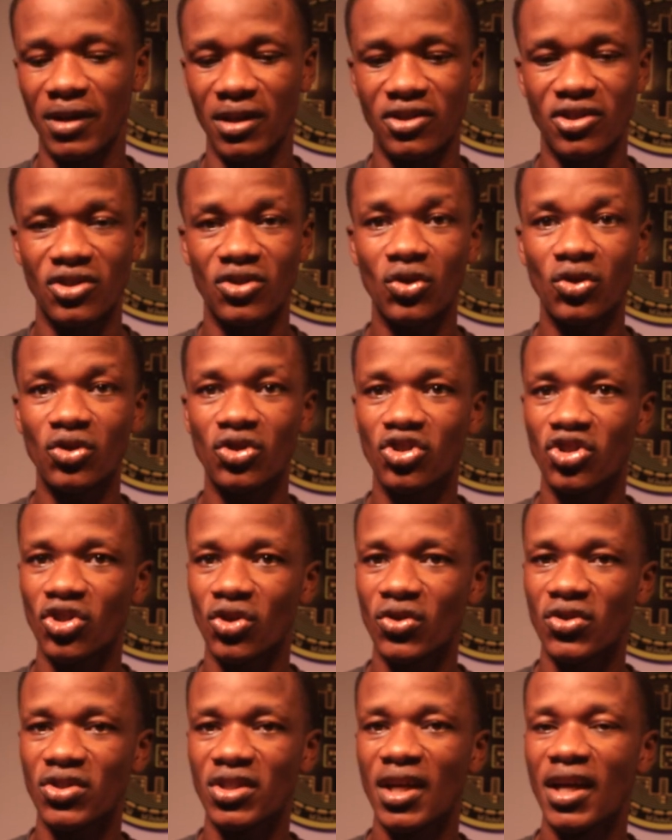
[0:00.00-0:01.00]
is not
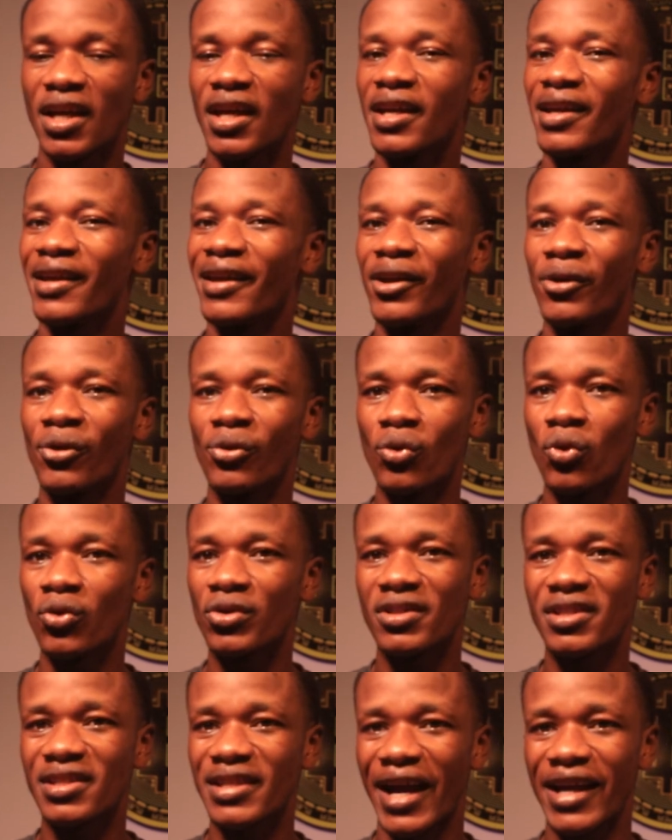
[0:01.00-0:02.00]
just a
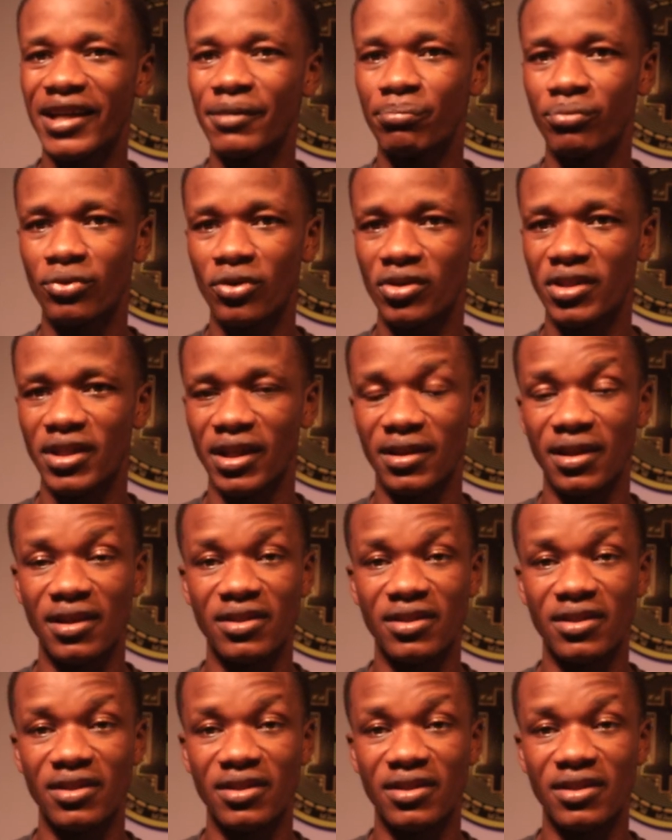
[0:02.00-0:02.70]
roadside project.